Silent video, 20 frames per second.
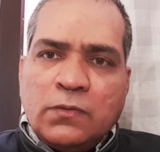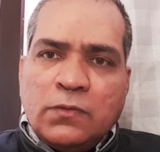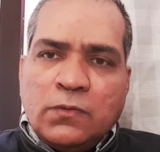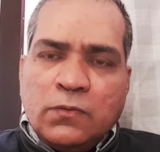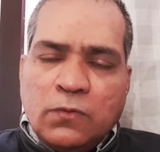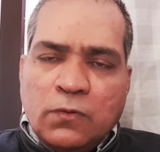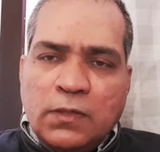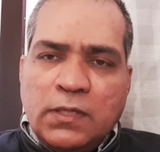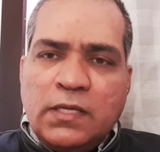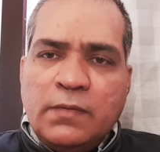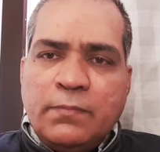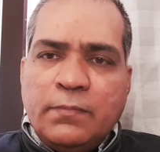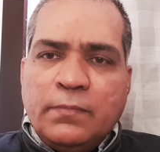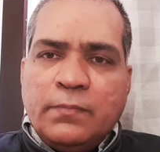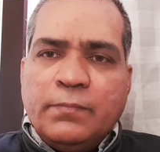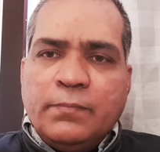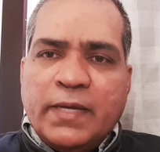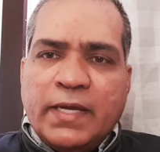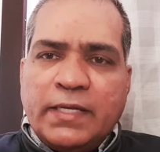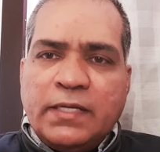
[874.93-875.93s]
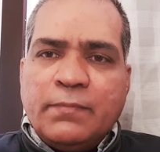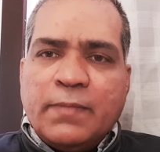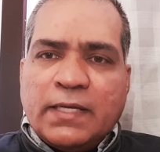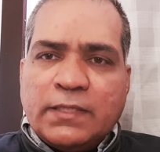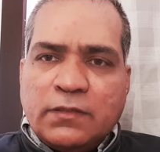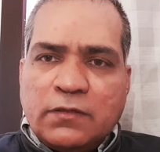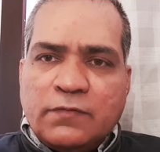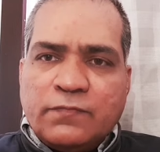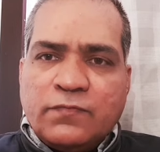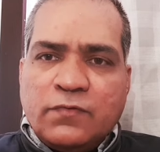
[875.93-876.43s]
Holy Mary,
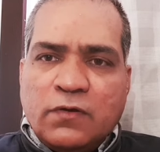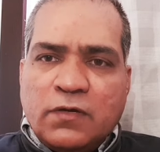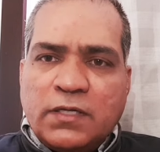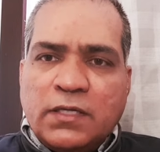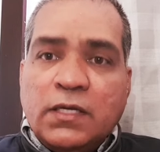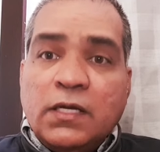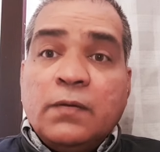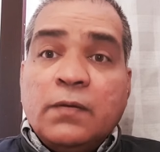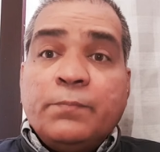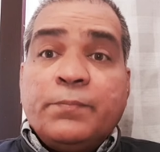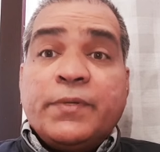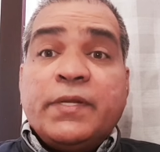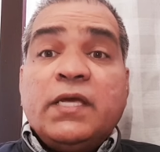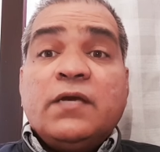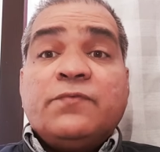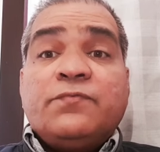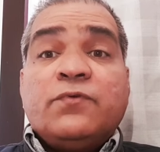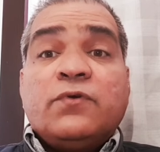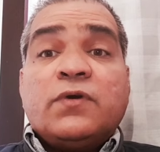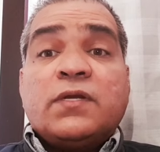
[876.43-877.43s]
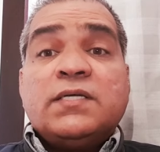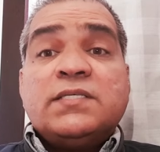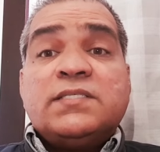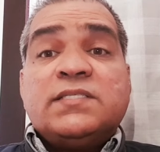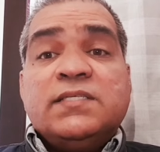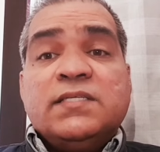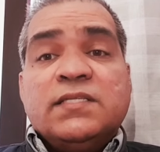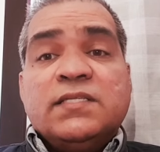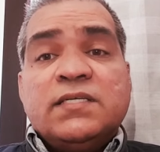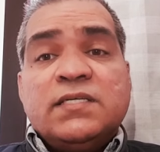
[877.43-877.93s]
Mother of God, pray for us
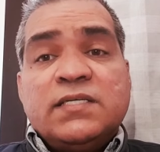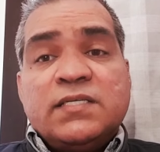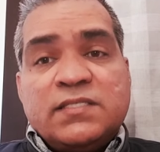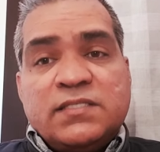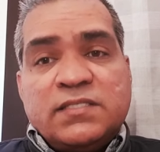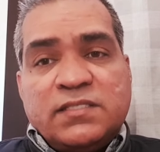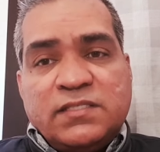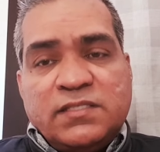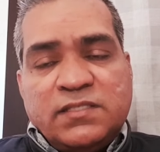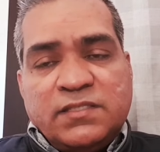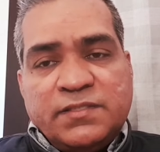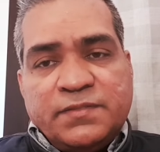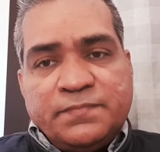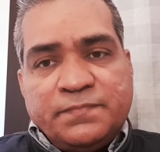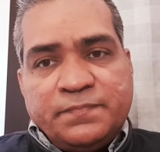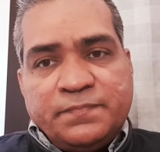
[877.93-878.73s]
sinners.